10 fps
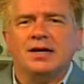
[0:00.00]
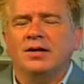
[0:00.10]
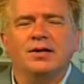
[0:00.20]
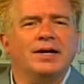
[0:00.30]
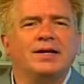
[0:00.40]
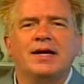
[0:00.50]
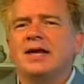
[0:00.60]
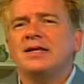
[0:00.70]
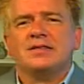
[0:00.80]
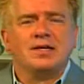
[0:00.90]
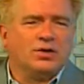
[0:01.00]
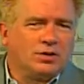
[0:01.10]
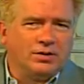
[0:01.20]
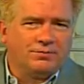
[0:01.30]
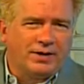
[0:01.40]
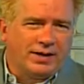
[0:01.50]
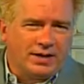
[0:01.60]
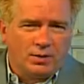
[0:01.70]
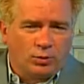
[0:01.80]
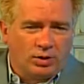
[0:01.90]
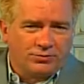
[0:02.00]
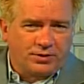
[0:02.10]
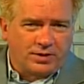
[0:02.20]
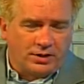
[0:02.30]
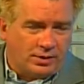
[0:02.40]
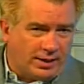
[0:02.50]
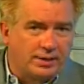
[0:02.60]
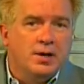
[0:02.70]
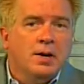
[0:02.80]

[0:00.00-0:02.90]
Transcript: unlike anything you're going to find anywhere else on the internet.